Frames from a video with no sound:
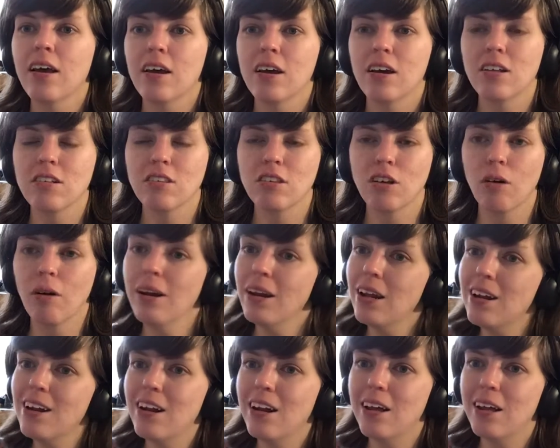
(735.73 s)
And so I
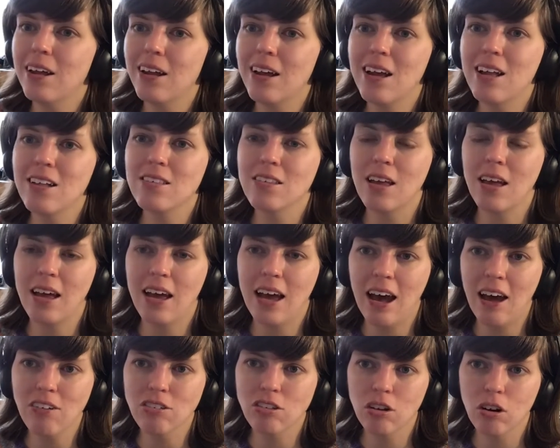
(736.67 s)
knitted it. It's a
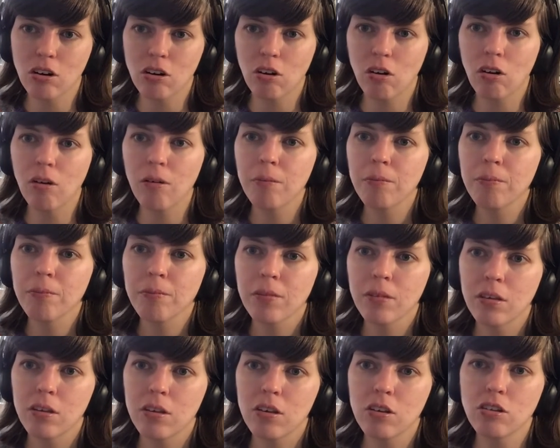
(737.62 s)
half circle.
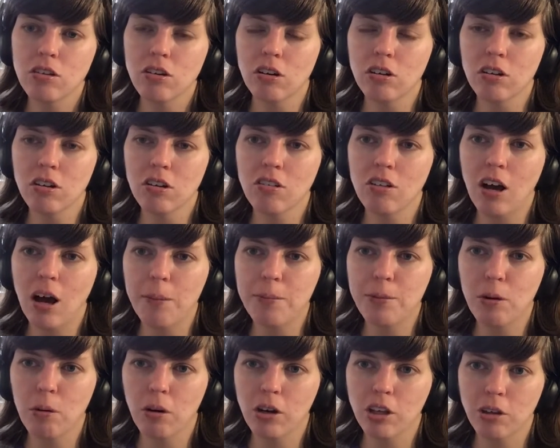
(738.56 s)
You start at the top,
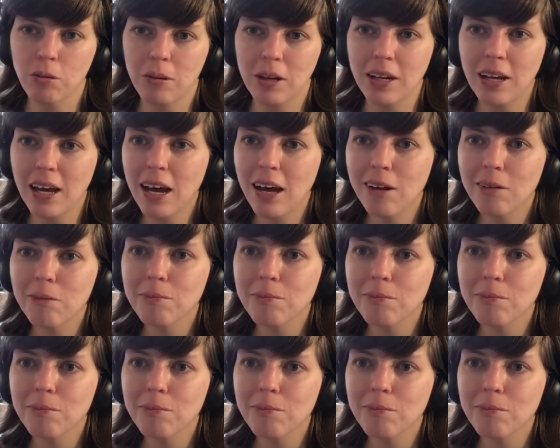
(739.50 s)
you work your way down.